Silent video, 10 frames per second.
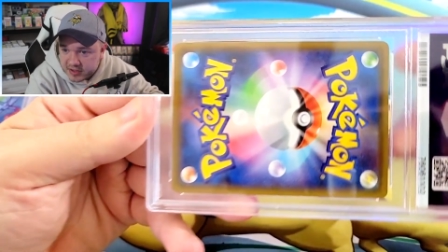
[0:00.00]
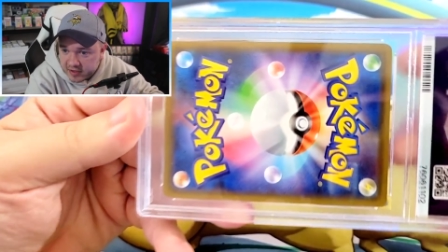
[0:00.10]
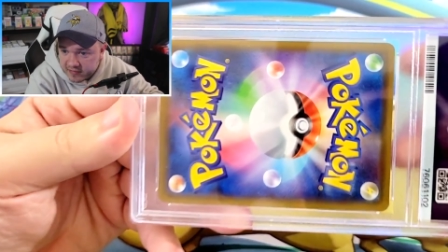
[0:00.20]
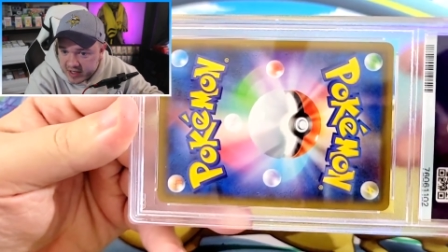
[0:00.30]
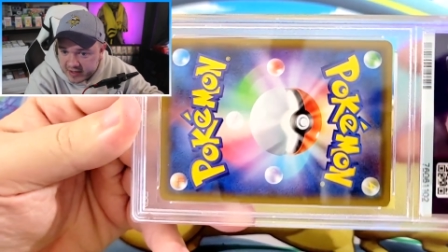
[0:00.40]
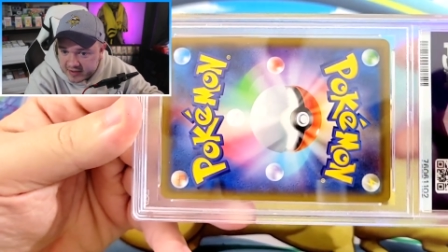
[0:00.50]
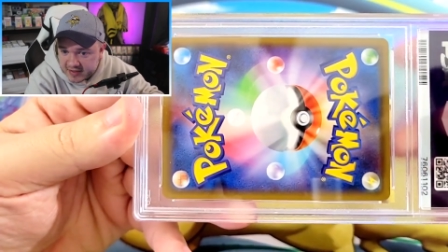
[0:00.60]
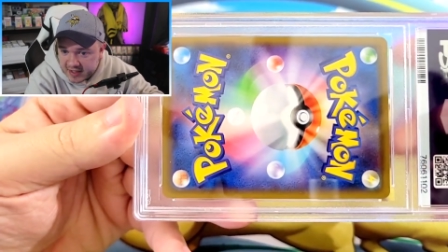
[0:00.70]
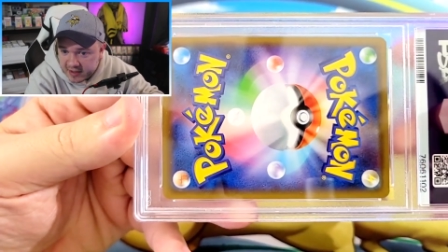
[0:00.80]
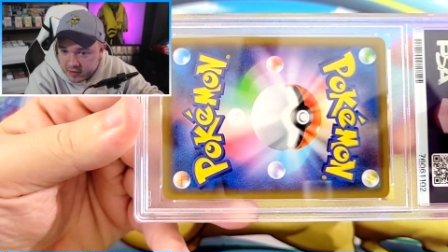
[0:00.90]
should have gotten the
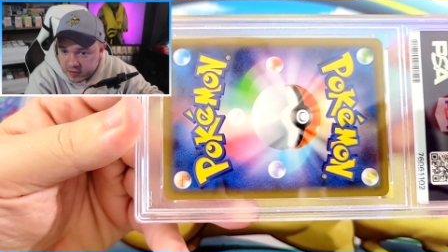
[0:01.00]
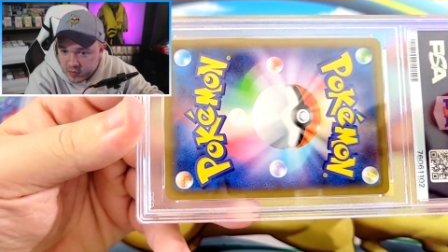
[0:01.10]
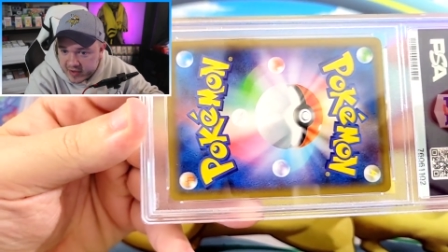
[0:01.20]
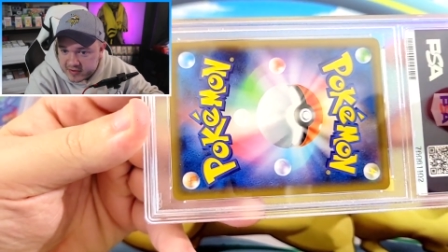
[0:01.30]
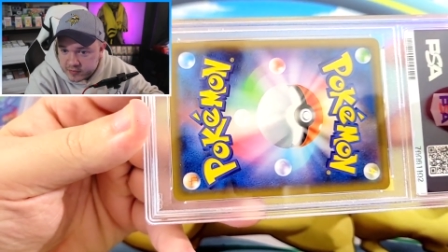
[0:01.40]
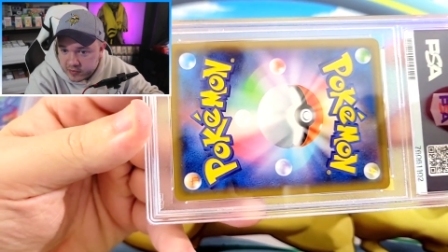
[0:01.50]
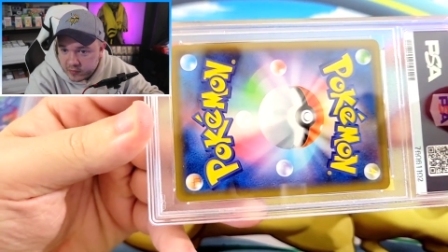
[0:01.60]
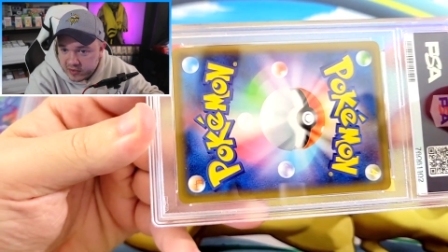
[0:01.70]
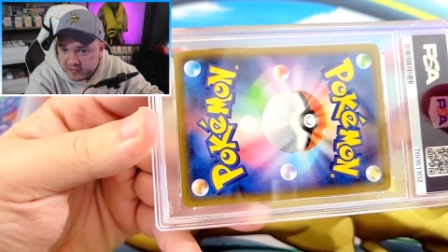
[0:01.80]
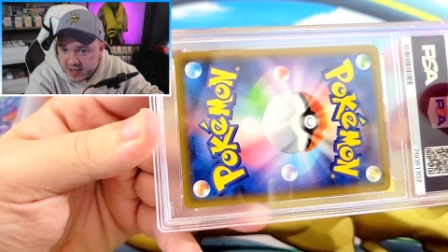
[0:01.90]
10. I don't know why this one
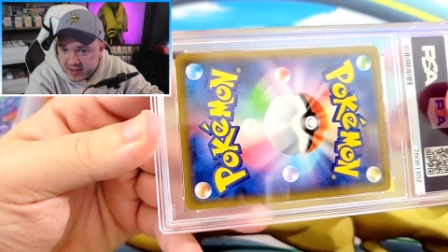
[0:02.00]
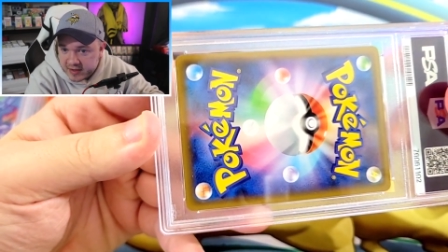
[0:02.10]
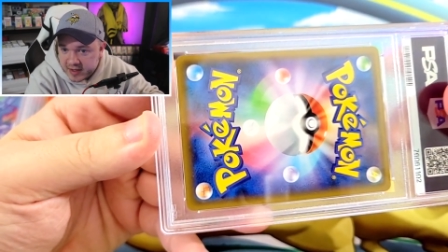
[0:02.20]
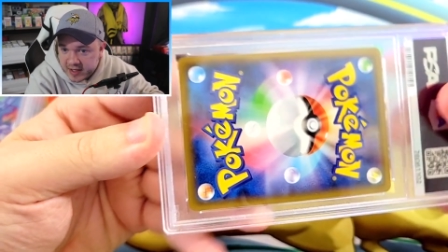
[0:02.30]
would have gotten the